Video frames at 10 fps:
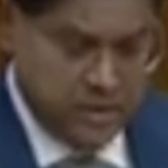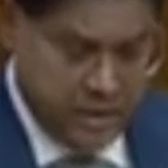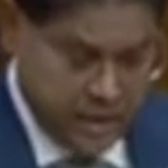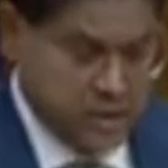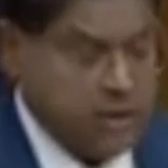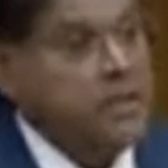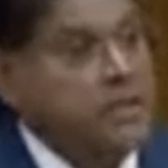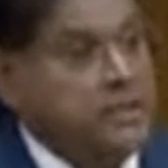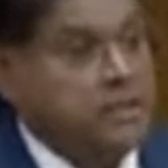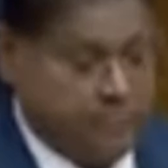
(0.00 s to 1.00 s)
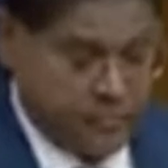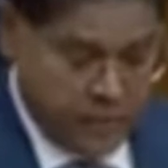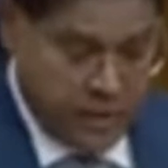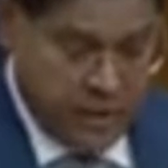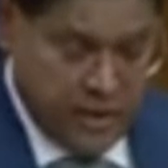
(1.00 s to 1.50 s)
nation building
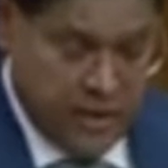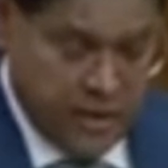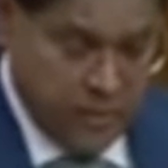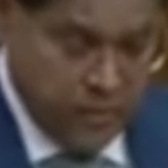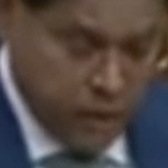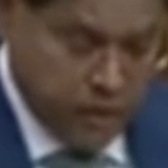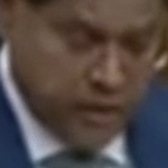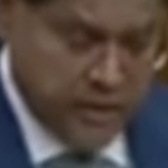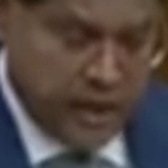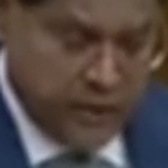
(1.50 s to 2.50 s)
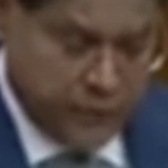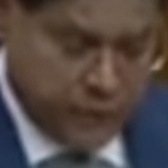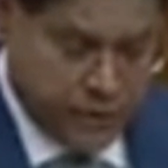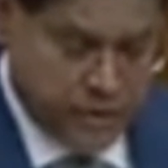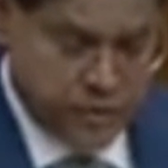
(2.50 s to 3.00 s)
in a
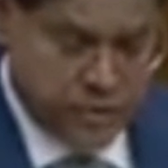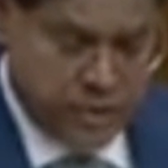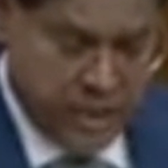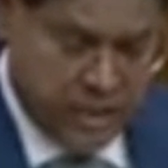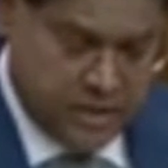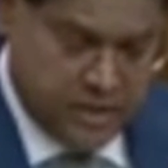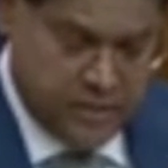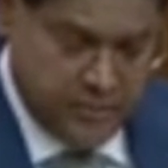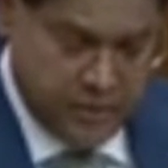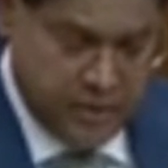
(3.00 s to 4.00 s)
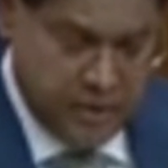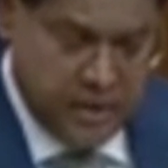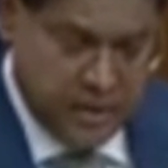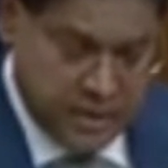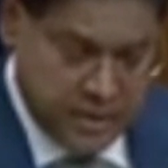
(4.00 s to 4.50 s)
multi-diverse society,
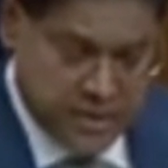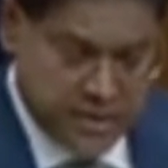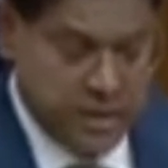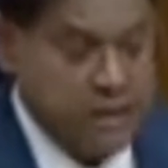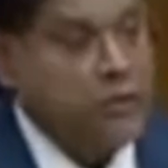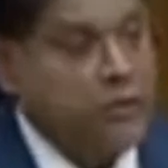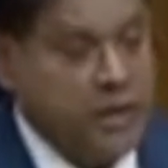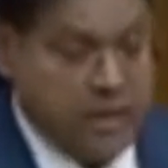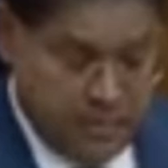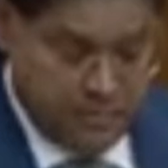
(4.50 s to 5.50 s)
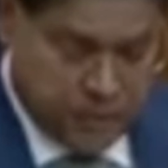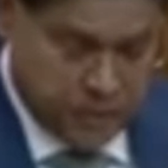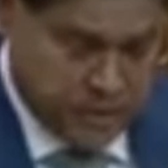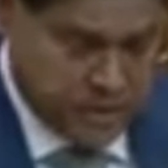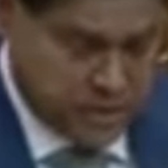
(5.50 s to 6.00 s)
it is equally
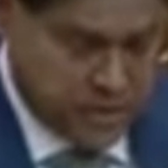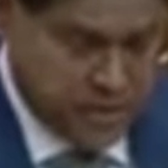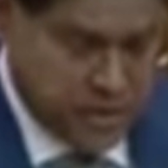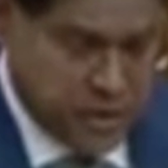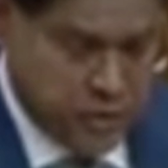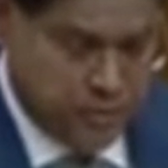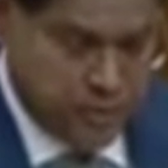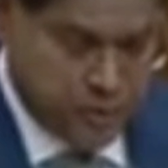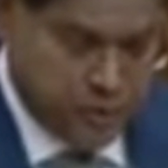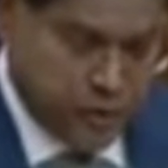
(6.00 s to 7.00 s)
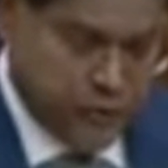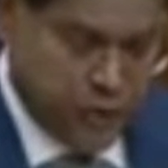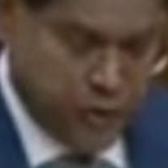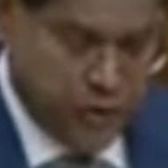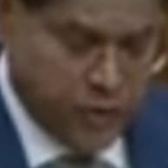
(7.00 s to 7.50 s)
important to preserve
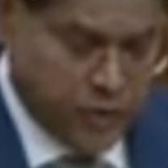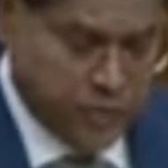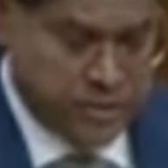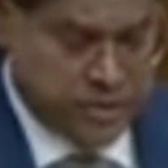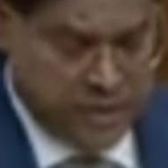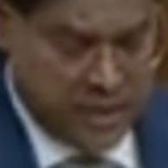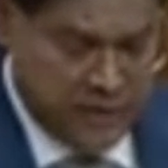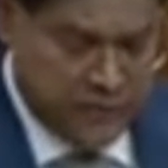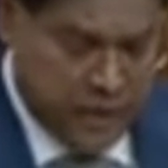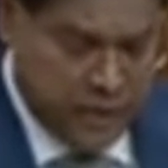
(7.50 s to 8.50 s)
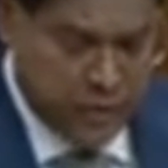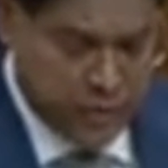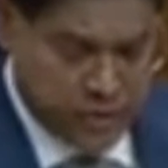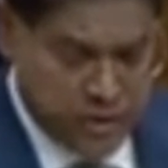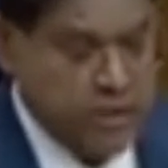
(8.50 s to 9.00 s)
our norms and
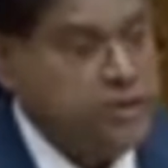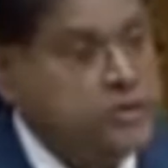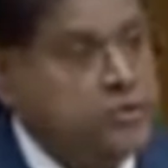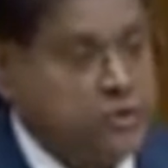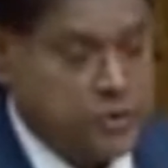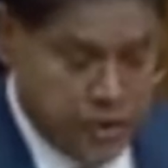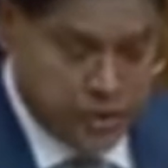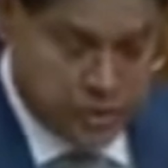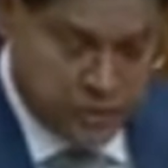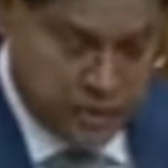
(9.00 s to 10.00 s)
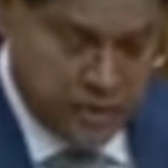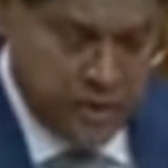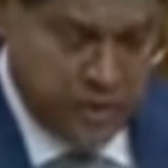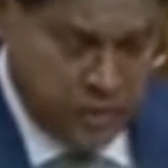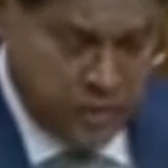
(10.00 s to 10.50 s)
values through cultural
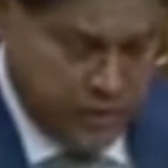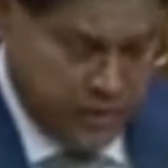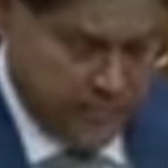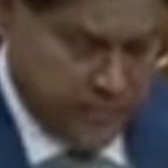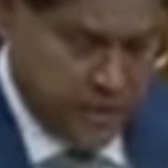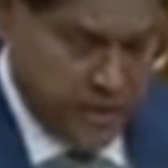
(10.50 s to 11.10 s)
learning.